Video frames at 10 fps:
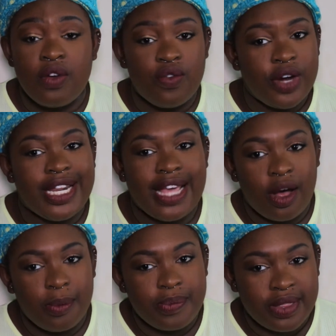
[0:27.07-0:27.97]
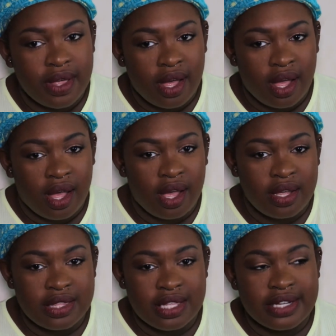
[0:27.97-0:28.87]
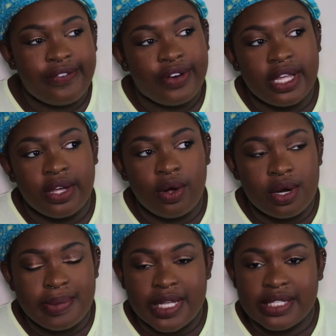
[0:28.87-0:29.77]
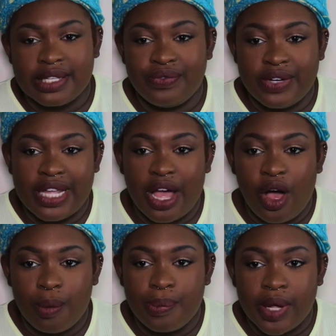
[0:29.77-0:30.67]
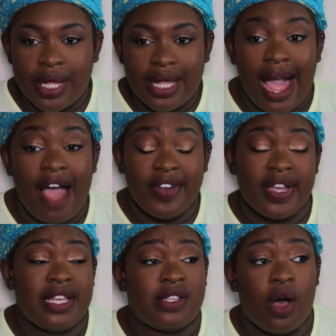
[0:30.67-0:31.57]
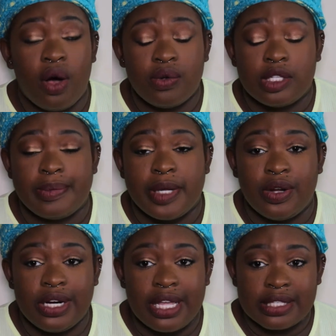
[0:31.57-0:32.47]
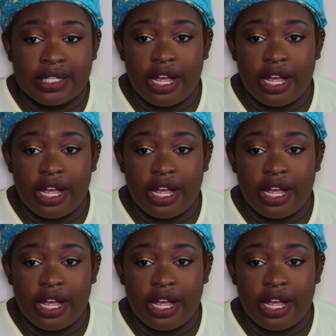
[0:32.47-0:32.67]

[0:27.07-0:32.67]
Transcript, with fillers: really help the the different economies and really help Africa as a whole, to be honest.